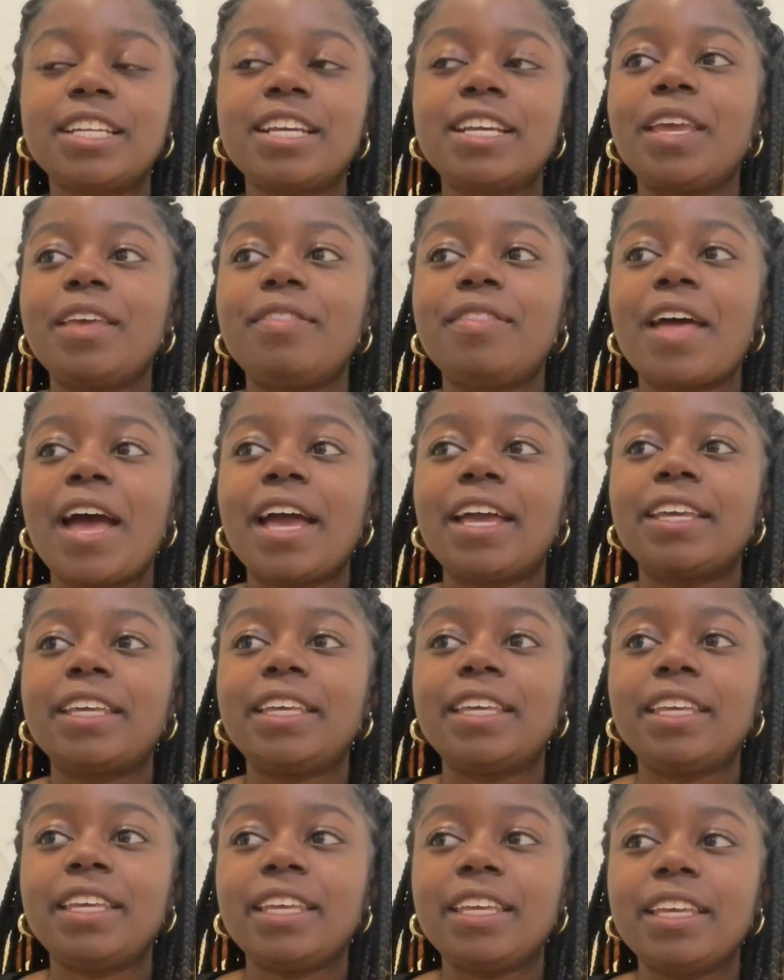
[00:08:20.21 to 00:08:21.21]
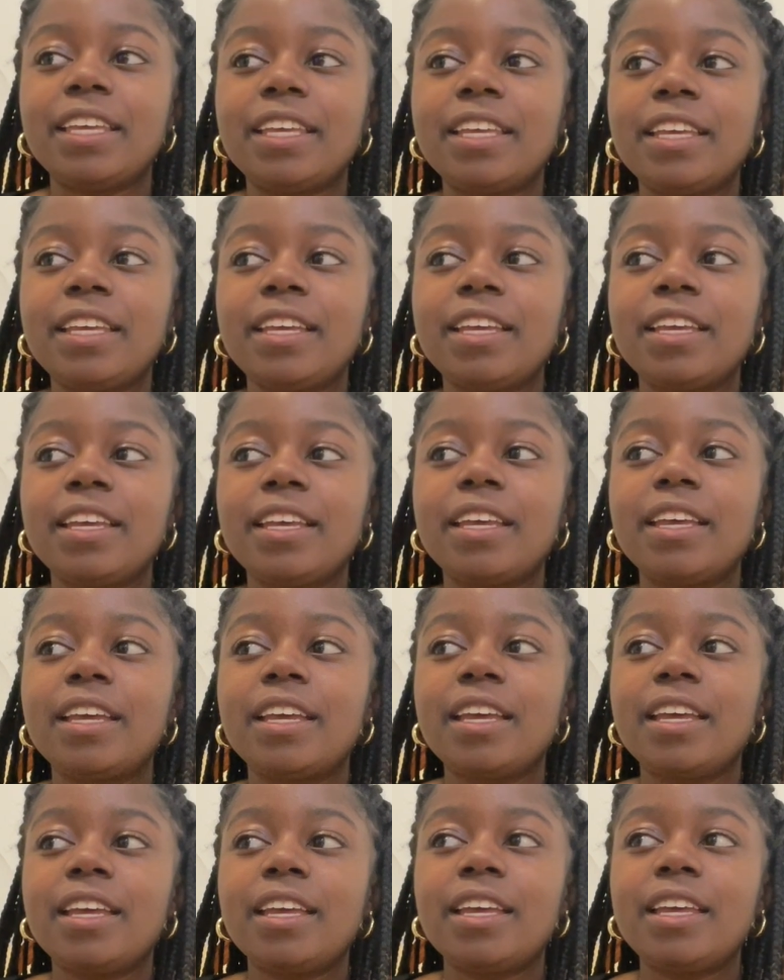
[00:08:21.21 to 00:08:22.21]
and that he
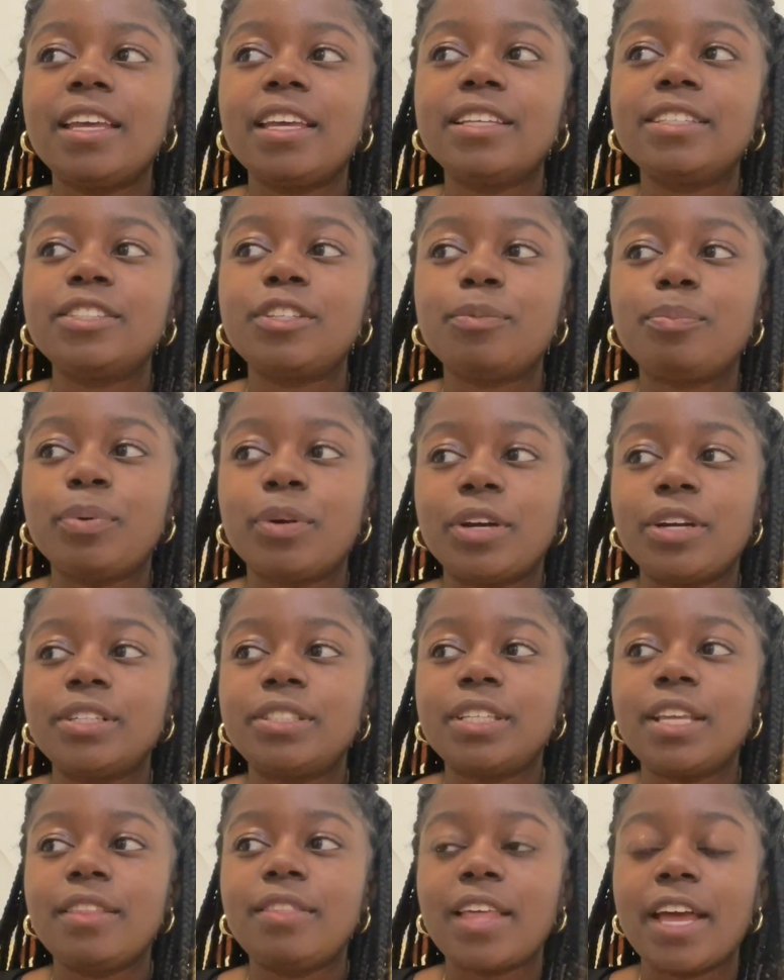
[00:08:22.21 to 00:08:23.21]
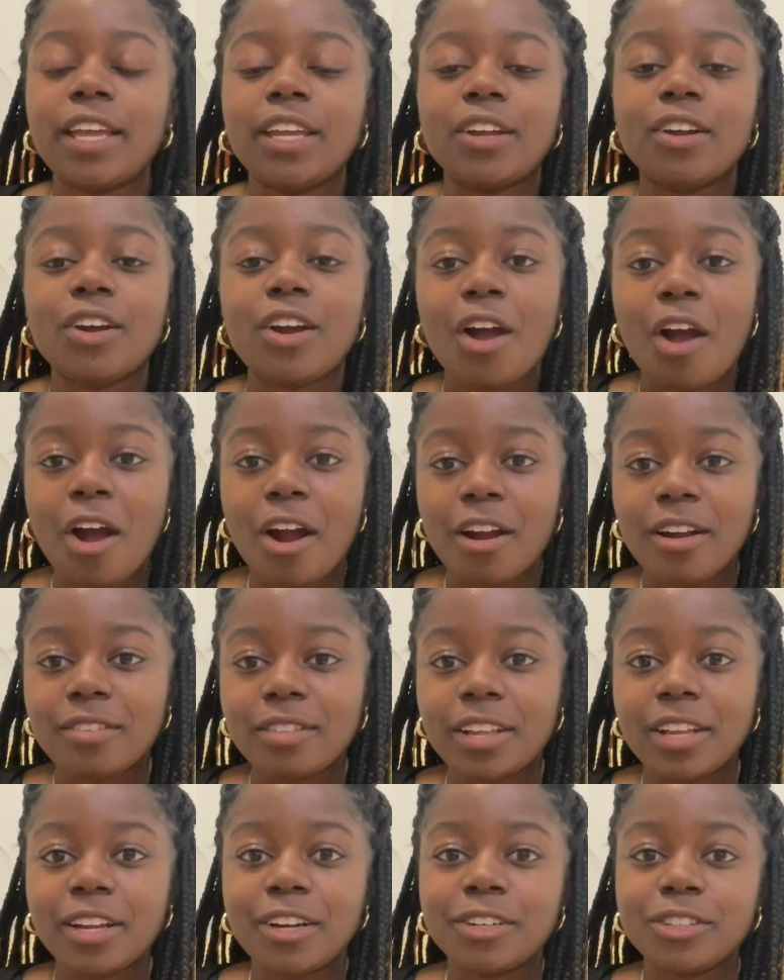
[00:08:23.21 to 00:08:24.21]
is the person that your heart,
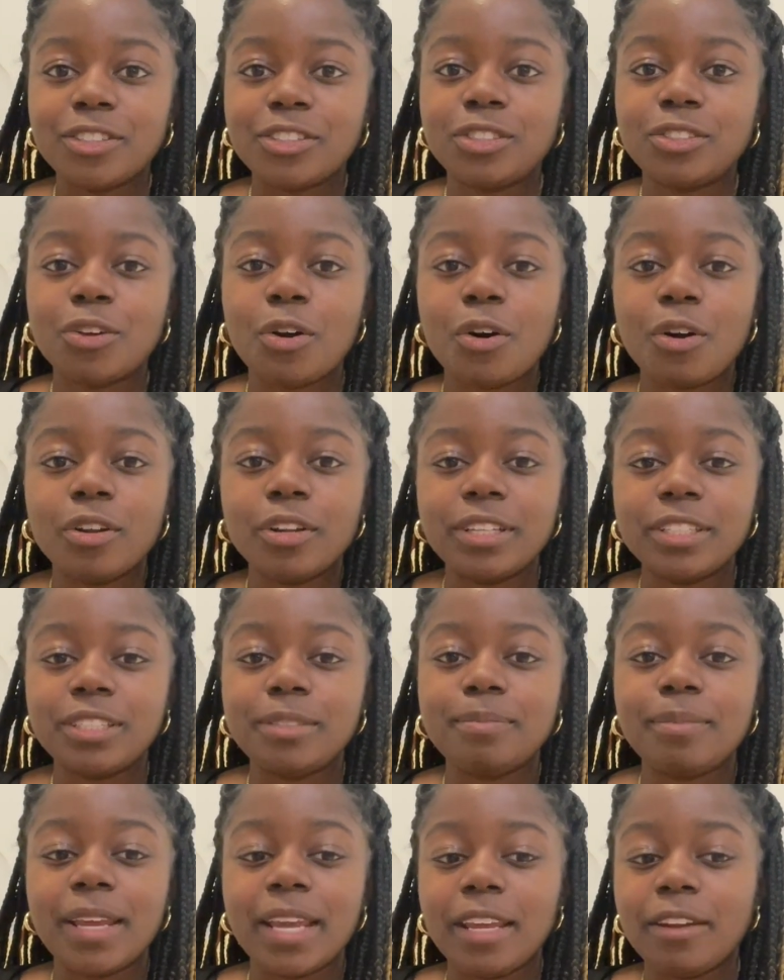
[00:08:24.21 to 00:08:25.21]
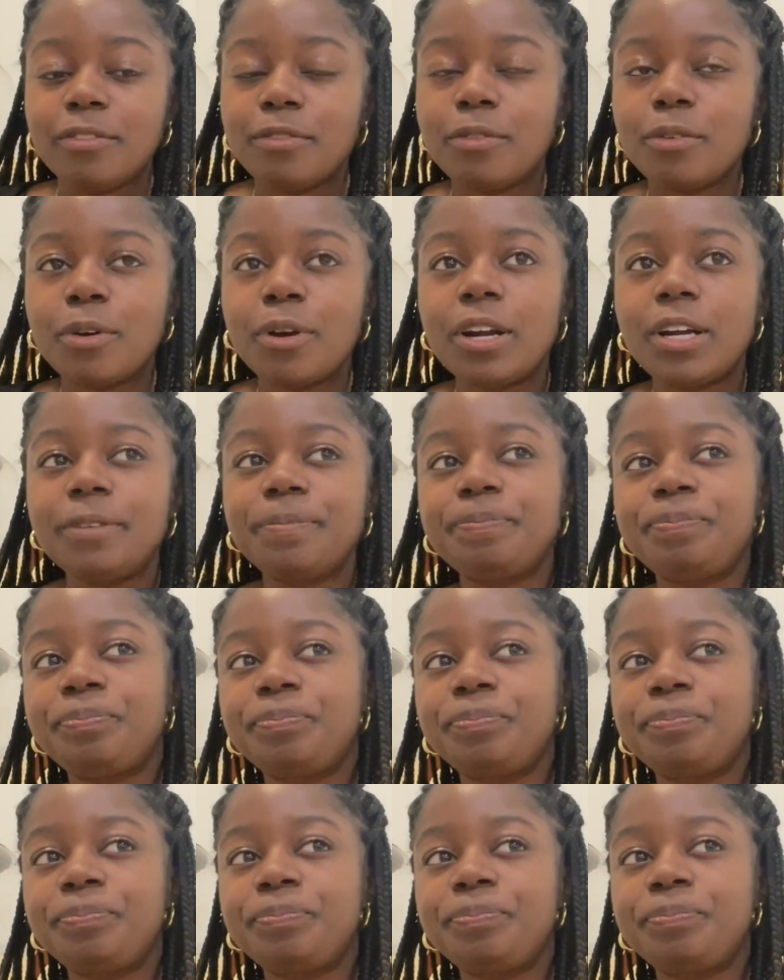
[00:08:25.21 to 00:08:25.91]
that your soul is made for.